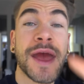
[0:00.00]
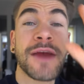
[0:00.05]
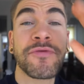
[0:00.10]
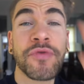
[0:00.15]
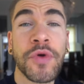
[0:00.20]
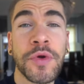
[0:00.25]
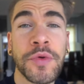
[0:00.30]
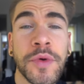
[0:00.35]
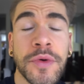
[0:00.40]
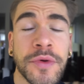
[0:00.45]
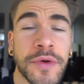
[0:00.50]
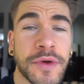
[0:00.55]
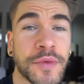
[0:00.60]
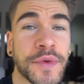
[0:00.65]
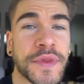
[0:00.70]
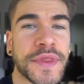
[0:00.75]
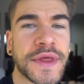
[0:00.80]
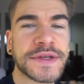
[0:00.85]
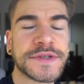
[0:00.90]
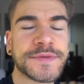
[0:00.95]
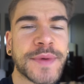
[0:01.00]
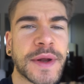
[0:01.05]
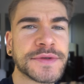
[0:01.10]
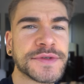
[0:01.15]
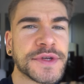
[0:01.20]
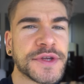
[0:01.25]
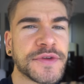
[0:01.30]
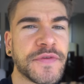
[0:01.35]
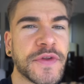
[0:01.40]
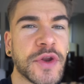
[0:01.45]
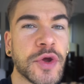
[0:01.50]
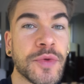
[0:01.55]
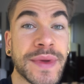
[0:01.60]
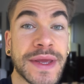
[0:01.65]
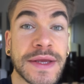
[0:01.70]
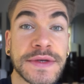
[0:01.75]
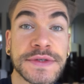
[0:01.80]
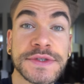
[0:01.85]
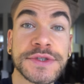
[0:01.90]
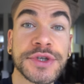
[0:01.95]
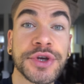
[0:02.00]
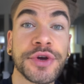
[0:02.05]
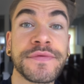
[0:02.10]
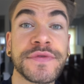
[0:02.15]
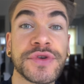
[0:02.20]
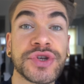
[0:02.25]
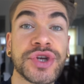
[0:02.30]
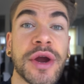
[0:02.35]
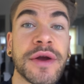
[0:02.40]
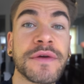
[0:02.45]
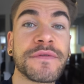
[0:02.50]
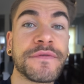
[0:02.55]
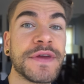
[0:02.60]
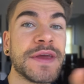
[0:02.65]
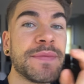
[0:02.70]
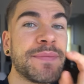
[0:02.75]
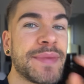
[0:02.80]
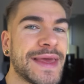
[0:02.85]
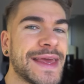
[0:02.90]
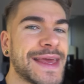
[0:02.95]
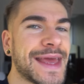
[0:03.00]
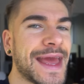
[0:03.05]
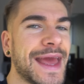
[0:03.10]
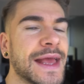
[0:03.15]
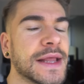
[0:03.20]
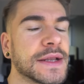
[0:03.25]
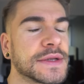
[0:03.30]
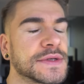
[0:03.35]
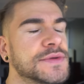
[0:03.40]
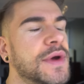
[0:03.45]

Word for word: Hey everyone, real quick, one thing sponsored this video being Surfshark VPN.